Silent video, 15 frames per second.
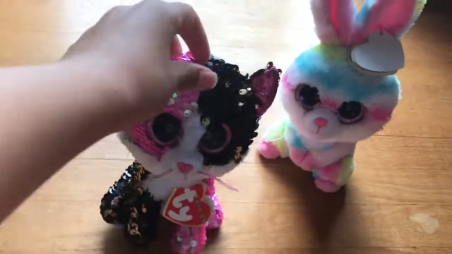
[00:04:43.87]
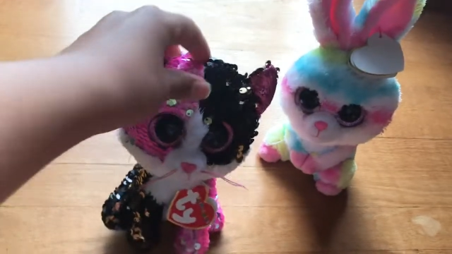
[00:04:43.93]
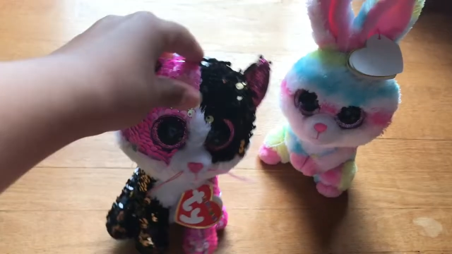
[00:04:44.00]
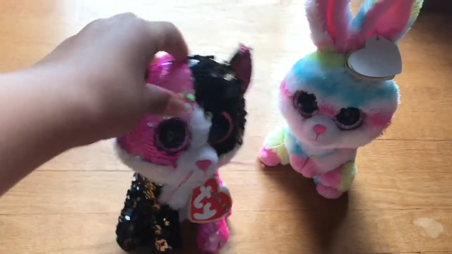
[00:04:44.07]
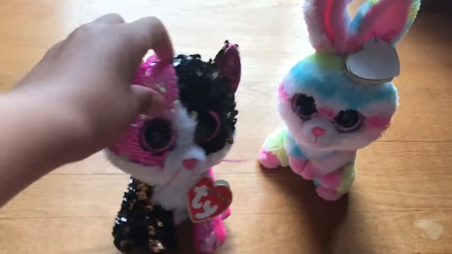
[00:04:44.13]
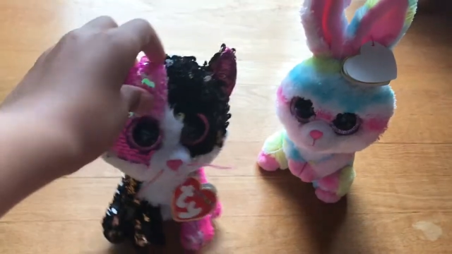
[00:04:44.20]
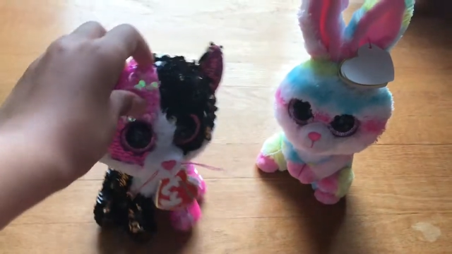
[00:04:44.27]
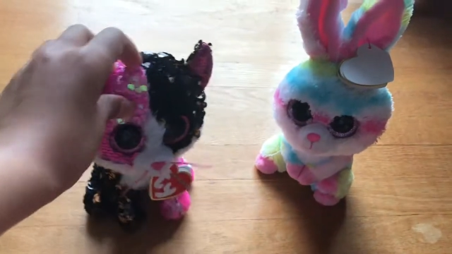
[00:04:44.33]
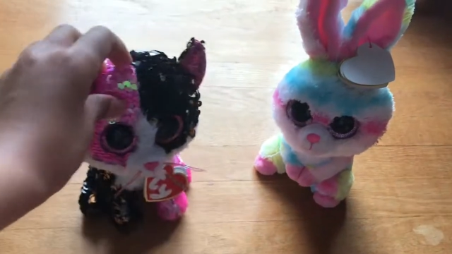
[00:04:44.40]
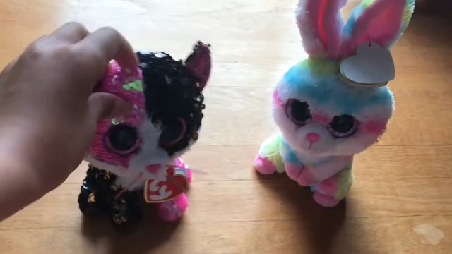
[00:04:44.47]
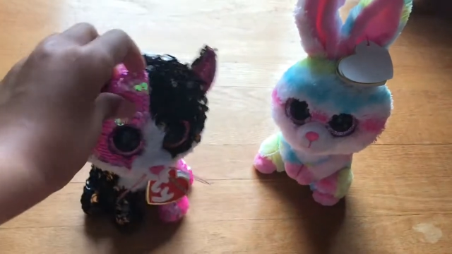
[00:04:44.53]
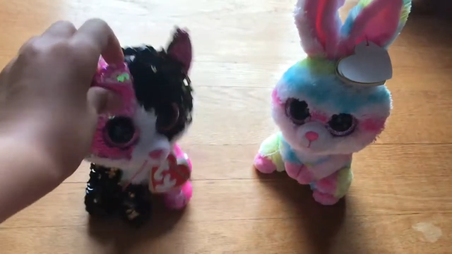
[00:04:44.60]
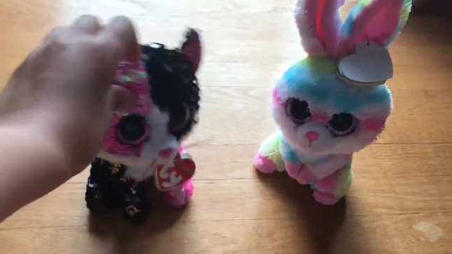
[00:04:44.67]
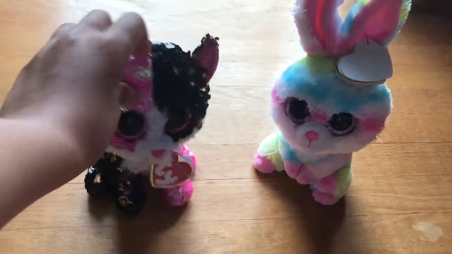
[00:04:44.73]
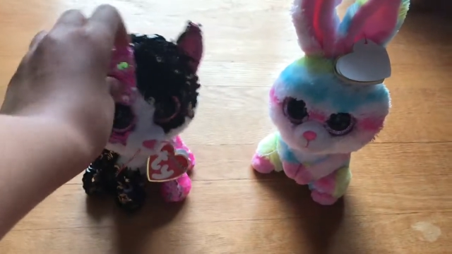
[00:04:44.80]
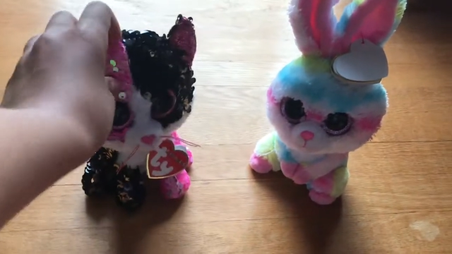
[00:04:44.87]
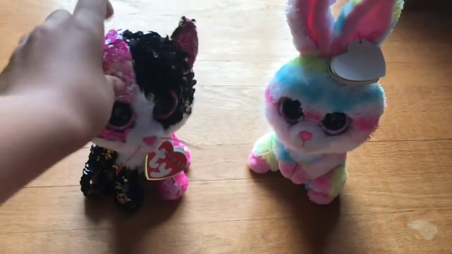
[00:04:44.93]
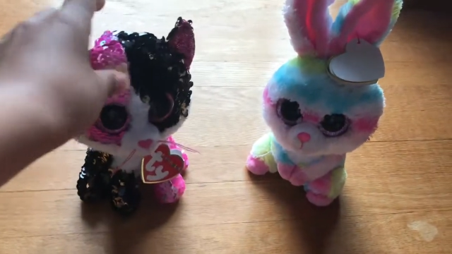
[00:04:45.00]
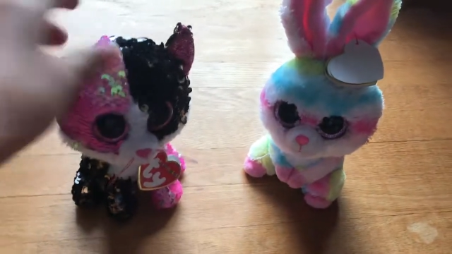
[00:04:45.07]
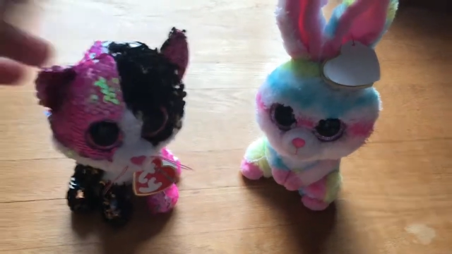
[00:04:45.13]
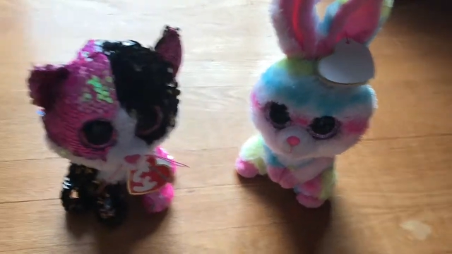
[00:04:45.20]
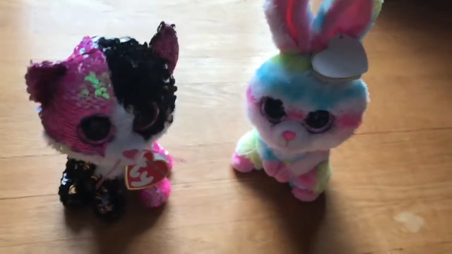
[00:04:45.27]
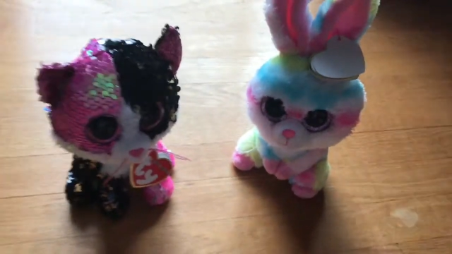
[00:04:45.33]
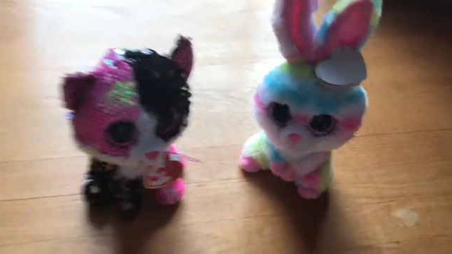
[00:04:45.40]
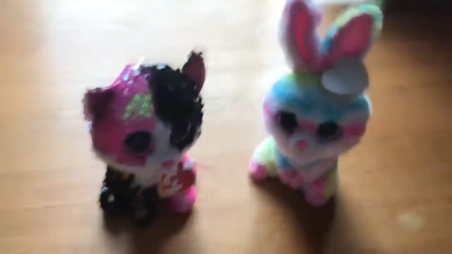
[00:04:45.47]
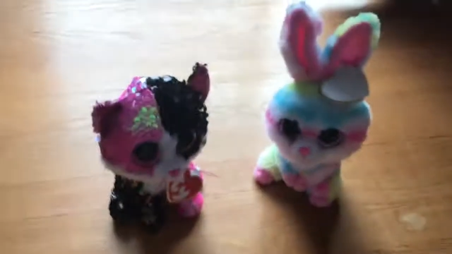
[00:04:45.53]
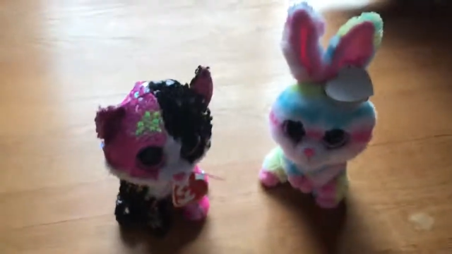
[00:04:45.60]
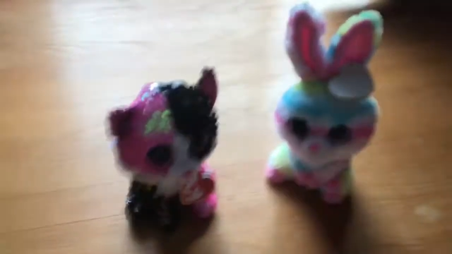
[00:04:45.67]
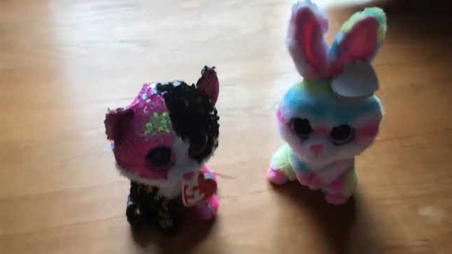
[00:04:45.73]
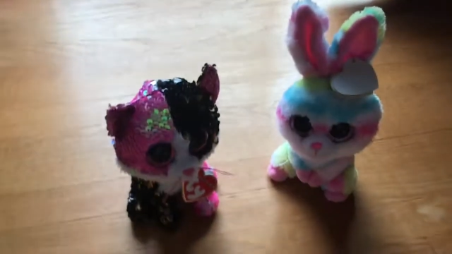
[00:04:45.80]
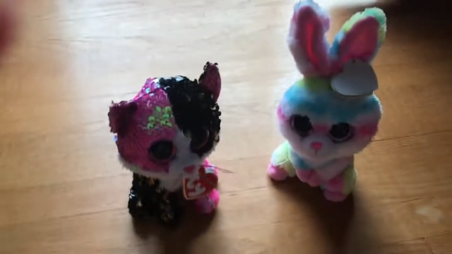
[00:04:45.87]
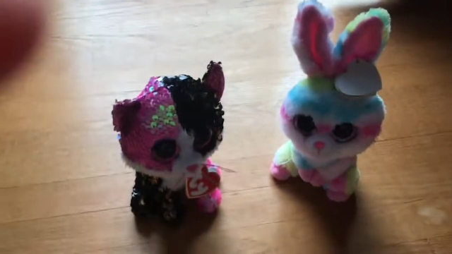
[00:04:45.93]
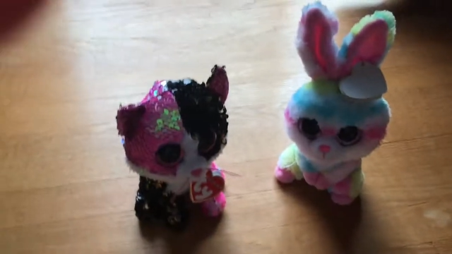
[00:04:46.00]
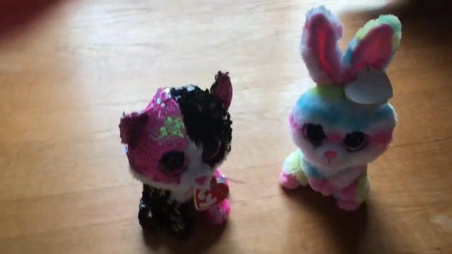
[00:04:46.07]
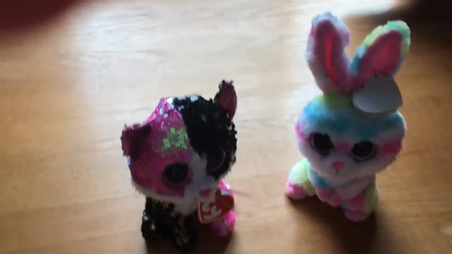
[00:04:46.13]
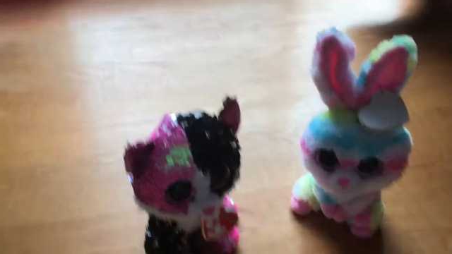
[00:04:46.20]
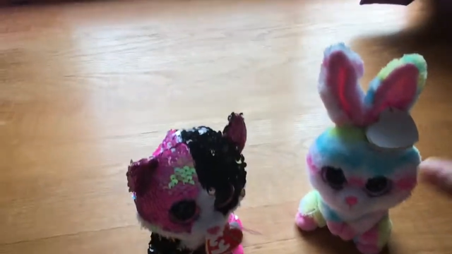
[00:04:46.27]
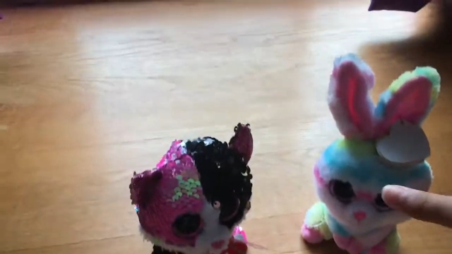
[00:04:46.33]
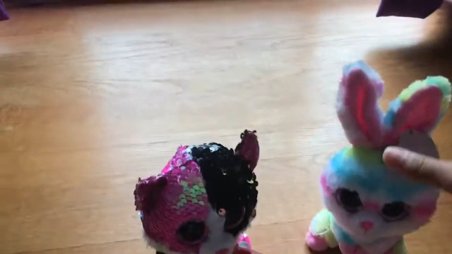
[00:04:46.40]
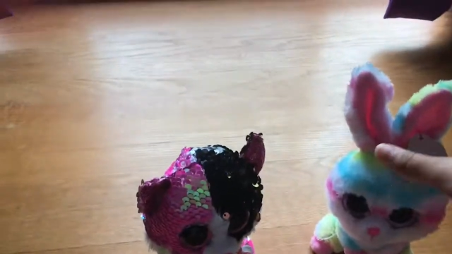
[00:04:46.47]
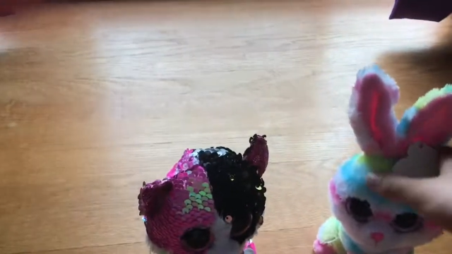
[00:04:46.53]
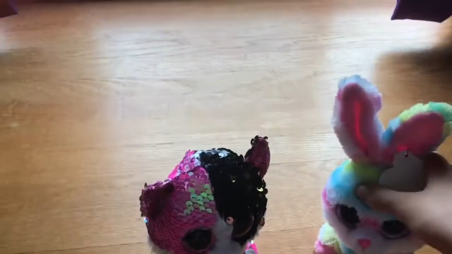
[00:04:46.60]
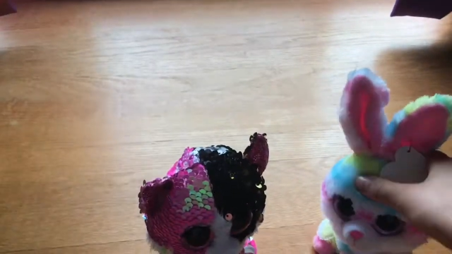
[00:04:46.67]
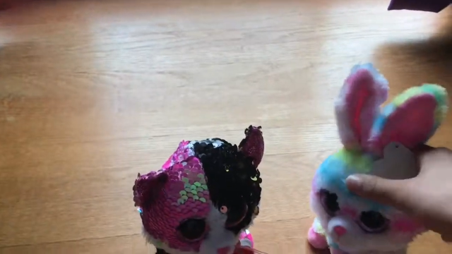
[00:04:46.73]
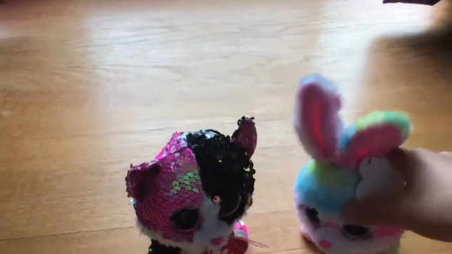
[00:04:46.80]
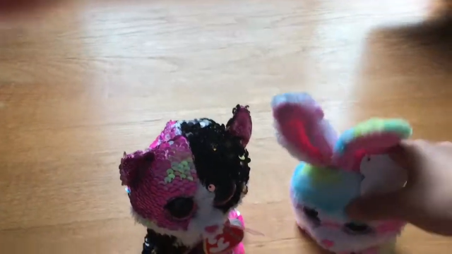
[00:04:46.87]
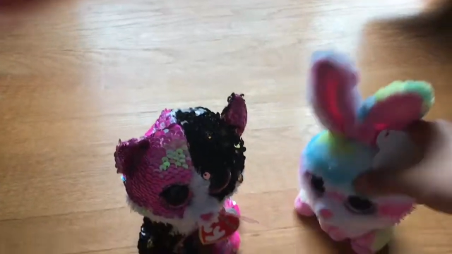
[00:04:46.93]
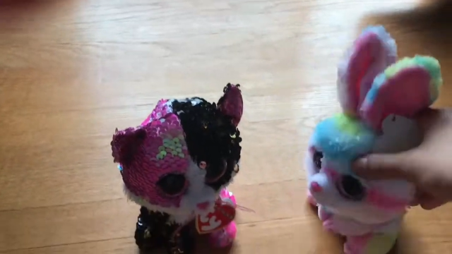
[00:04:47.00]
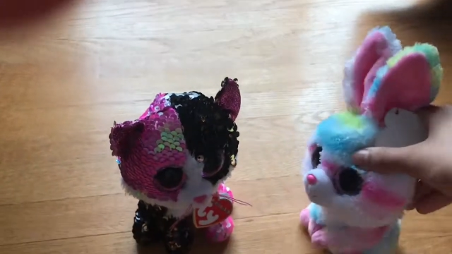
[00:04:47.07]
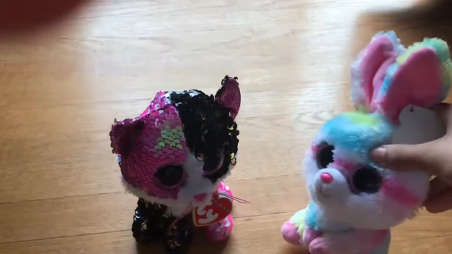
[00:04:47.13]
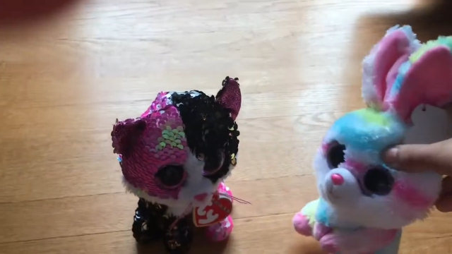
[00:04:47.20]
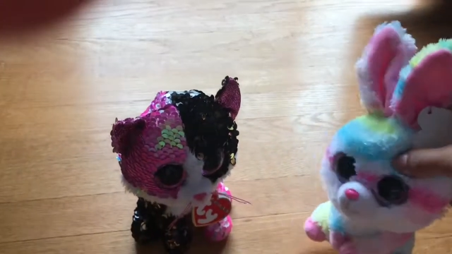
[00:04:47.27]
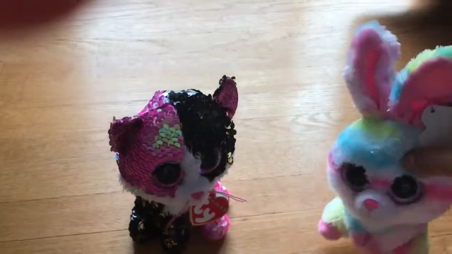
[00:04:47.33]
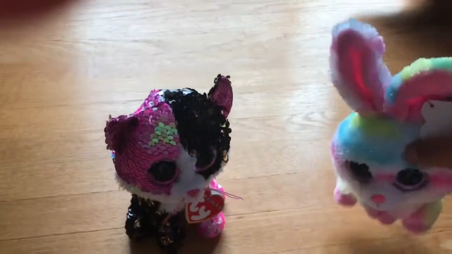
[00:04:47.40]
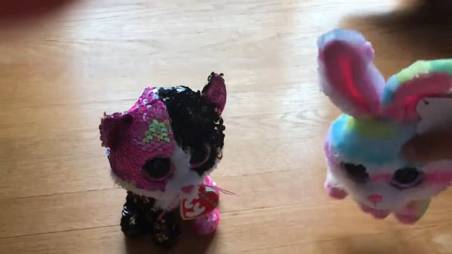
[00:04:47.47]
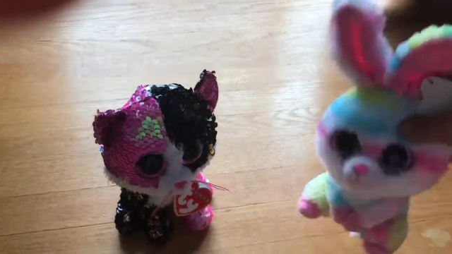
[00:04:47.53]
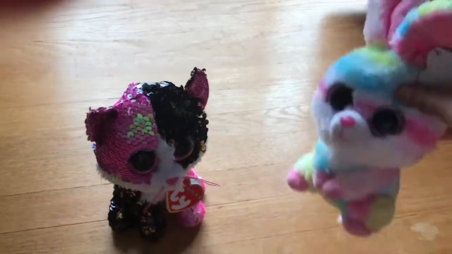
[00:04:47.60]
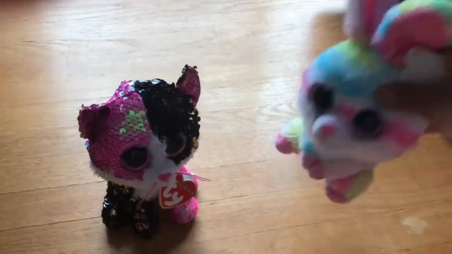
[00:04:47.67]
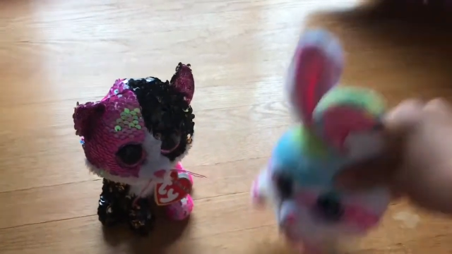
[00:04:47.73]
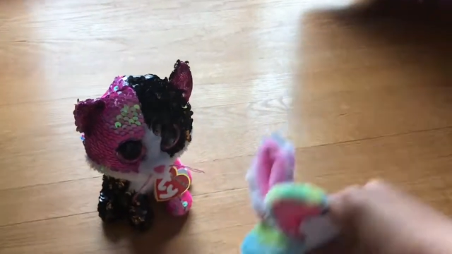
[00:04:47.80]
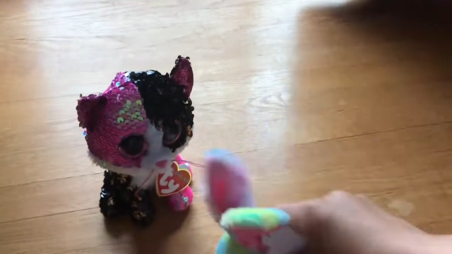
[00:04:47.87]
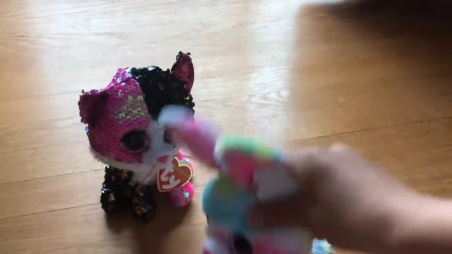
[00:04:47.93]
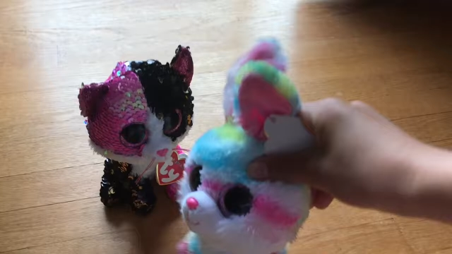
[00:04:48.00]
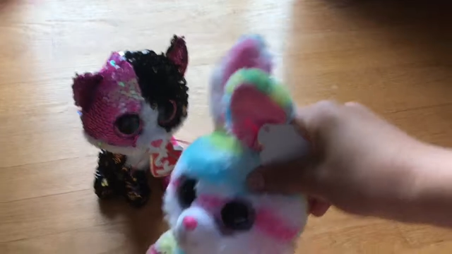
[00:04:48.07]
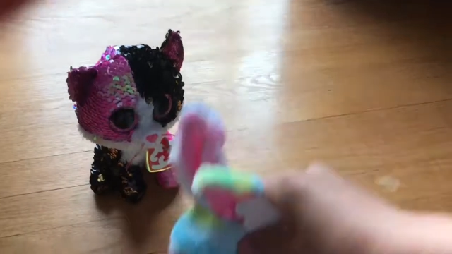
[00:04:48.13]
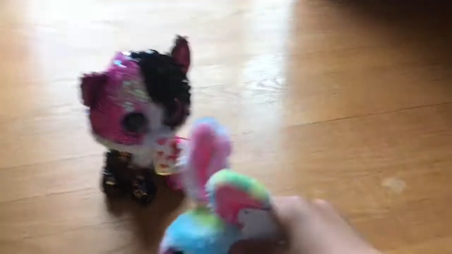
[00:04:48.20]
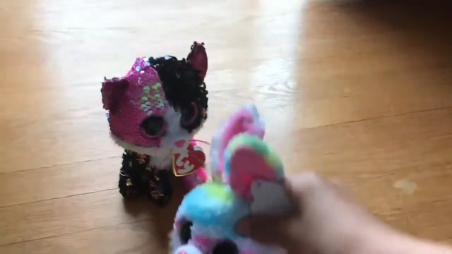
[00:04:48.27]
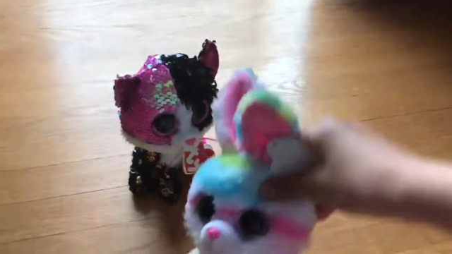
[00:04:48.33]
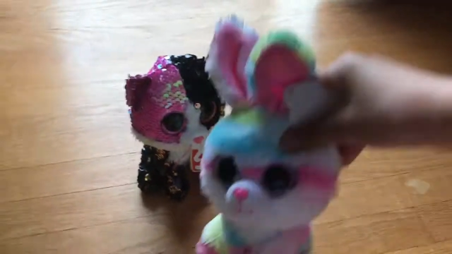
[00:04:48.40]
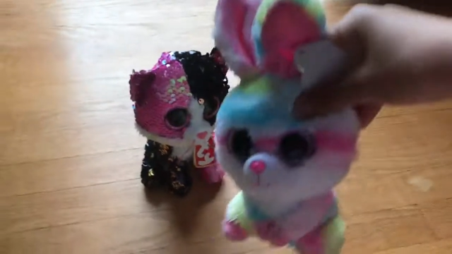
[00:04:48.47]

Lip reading: Nobody's mouth can be seen.